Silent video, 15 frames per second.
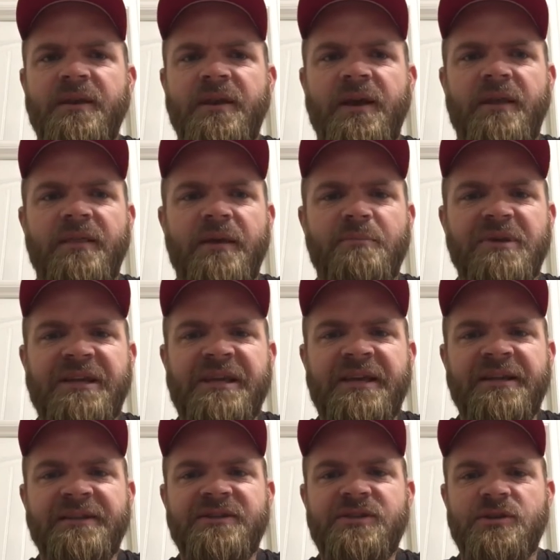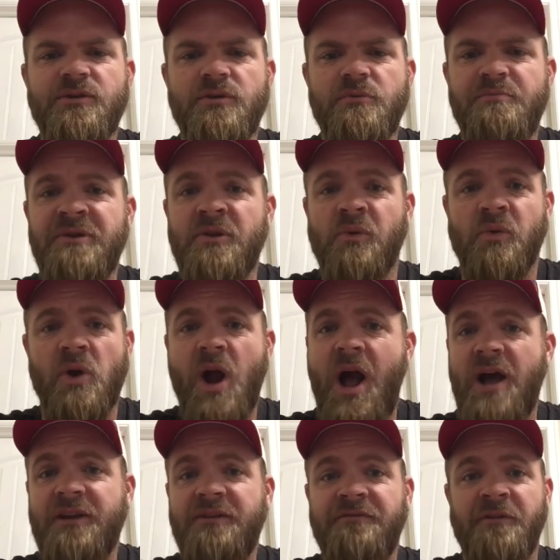and they begin to be
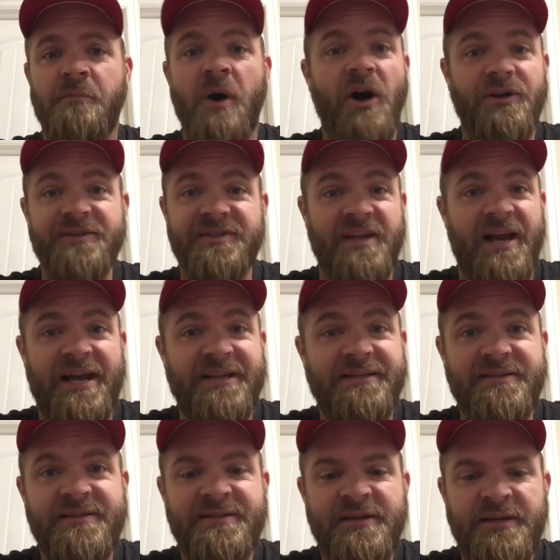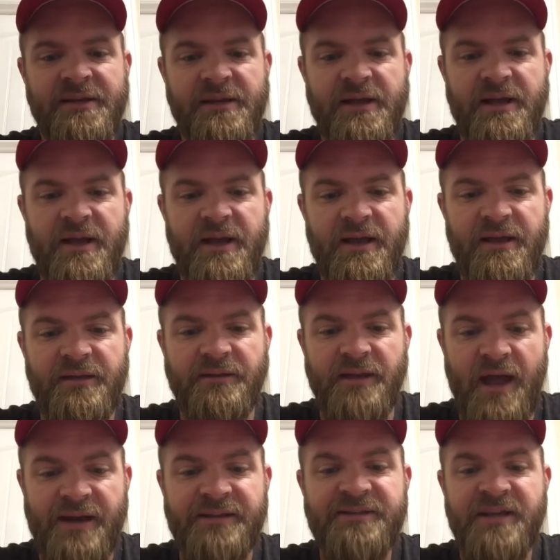rocked from all sides uh, a
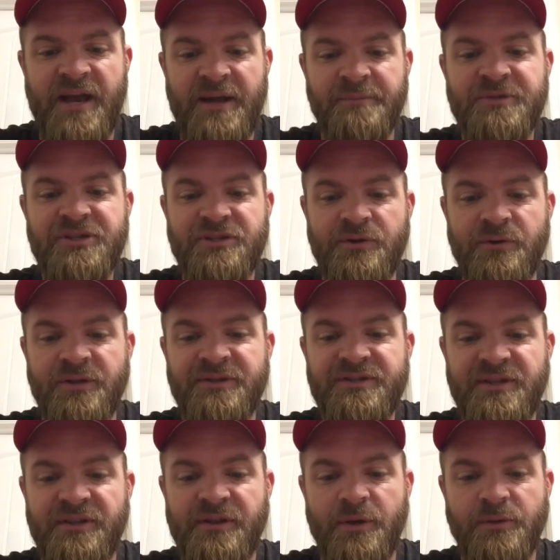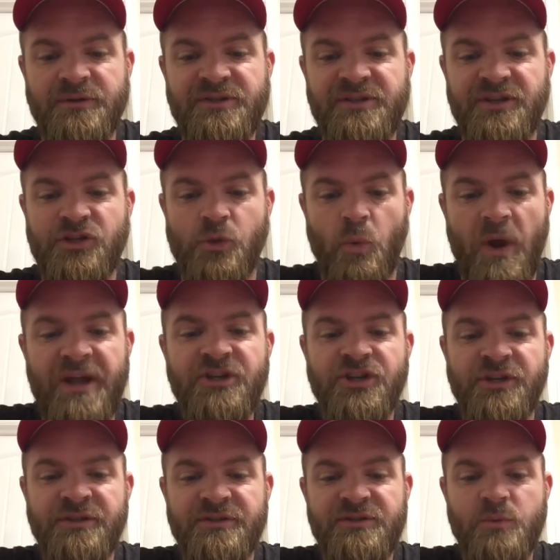lot of times students in those
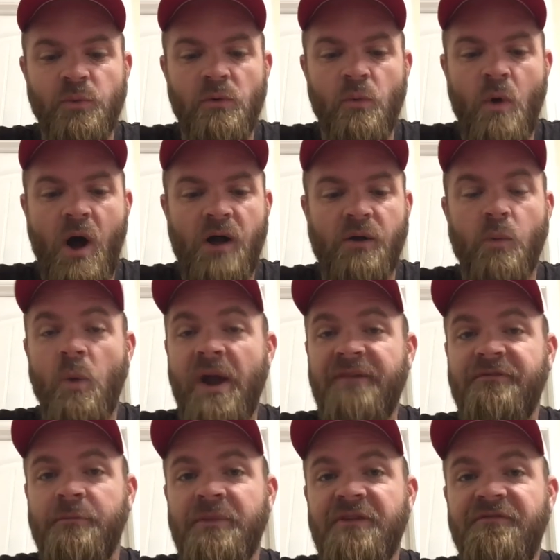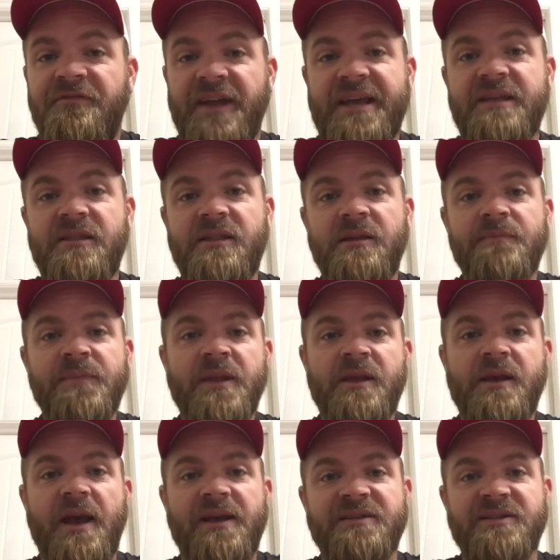situations will walk away from the faith
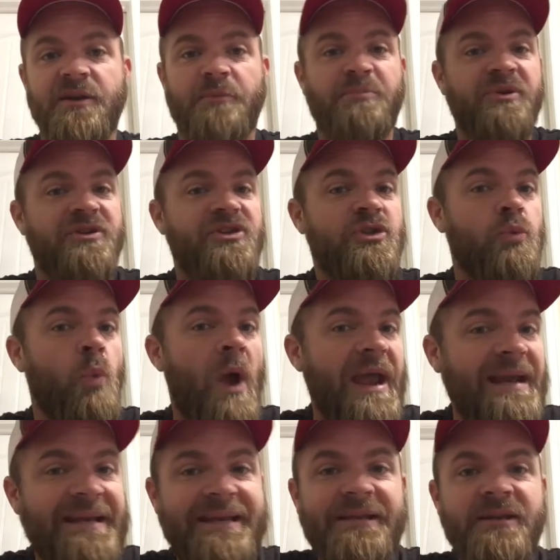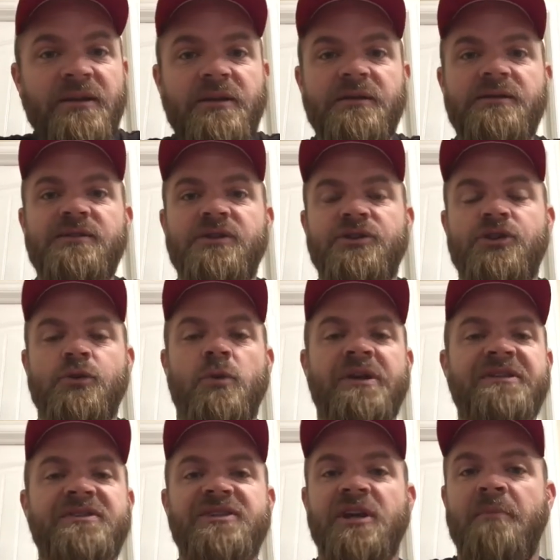as they're persuaded to
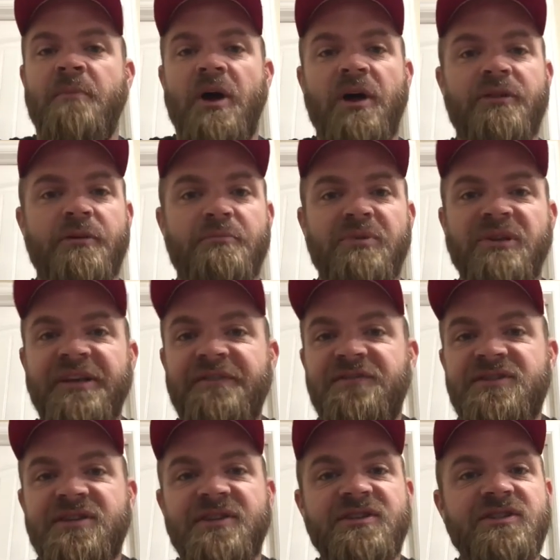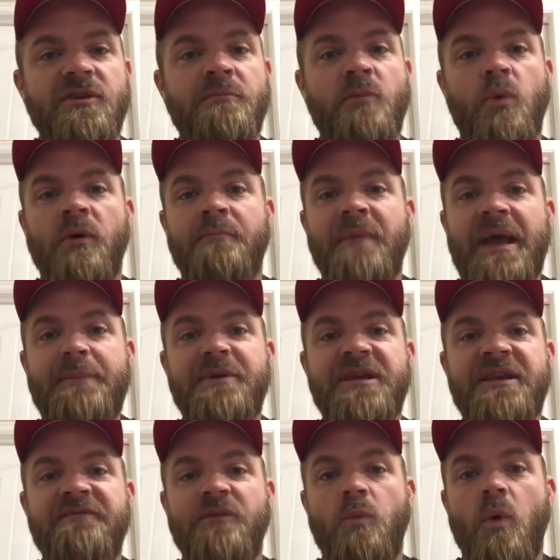join some other belief system or maybe
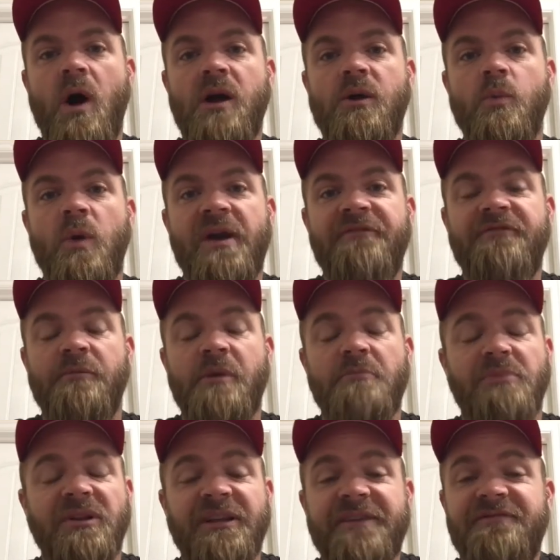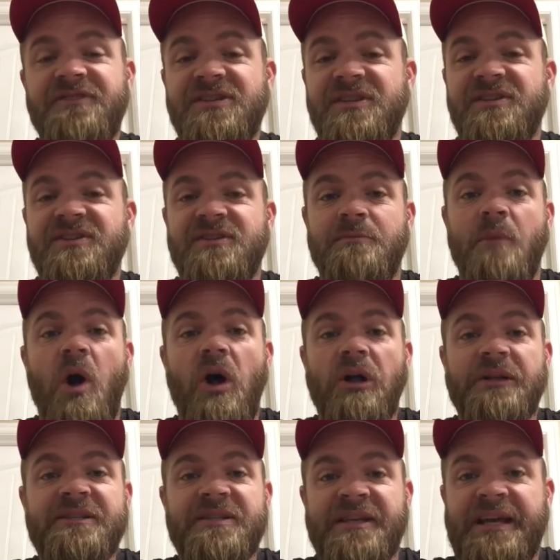even walk away from a belief system
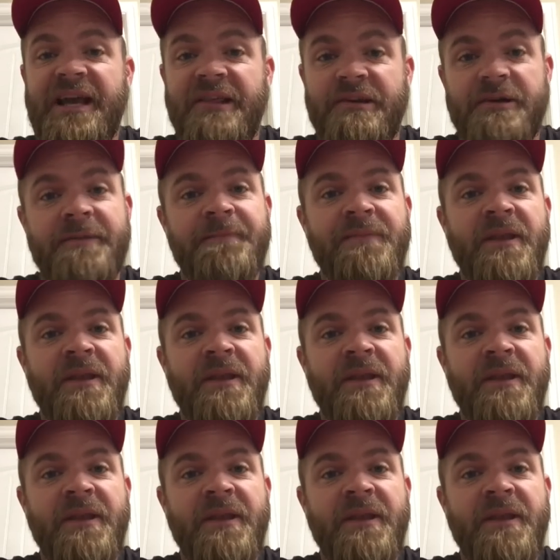altogether.